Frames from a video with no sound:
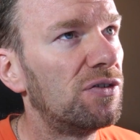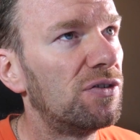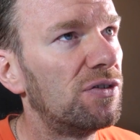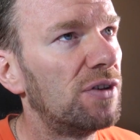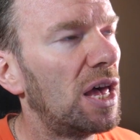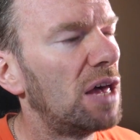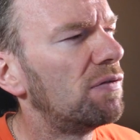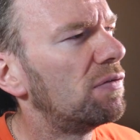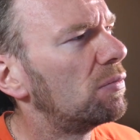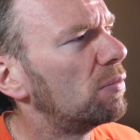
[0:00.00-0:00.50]

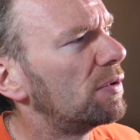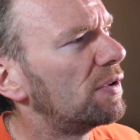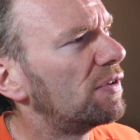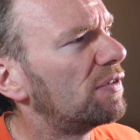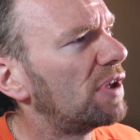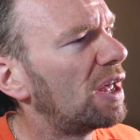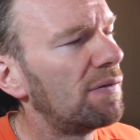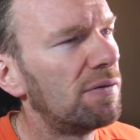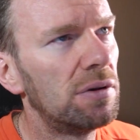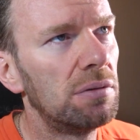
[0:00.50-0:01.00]

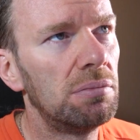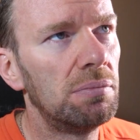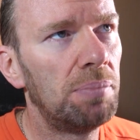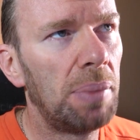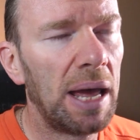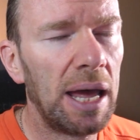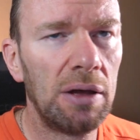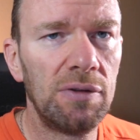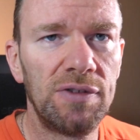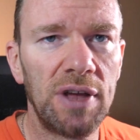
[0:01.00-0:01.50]

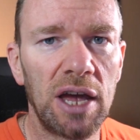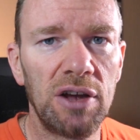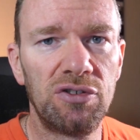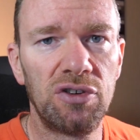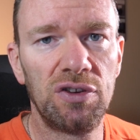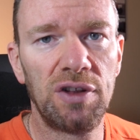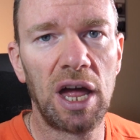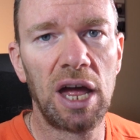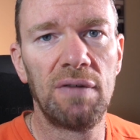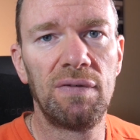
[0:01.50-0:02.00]
£7
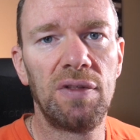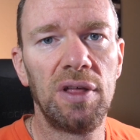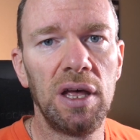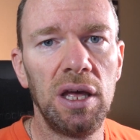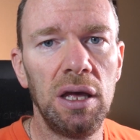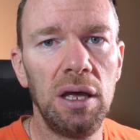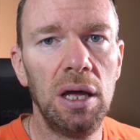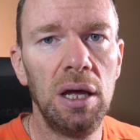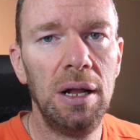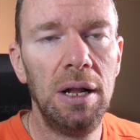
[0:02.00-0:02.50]
extra to have
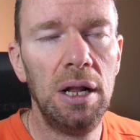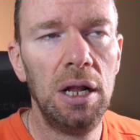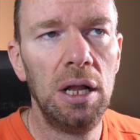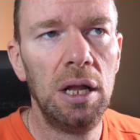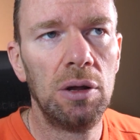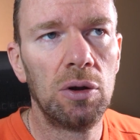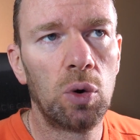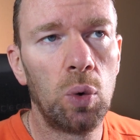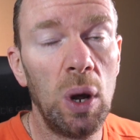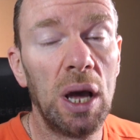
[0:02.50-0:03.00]
the
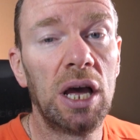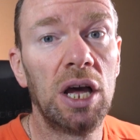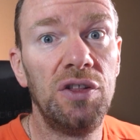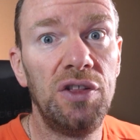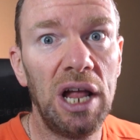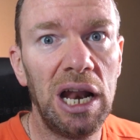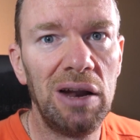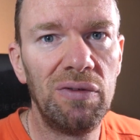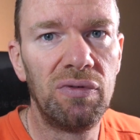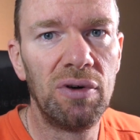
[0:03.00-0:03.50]
quicker
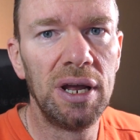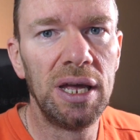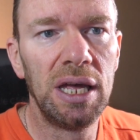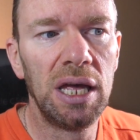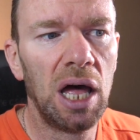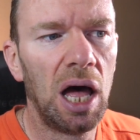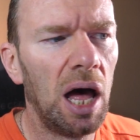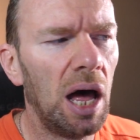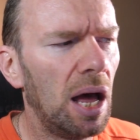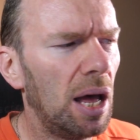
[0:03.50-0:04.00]
delivery.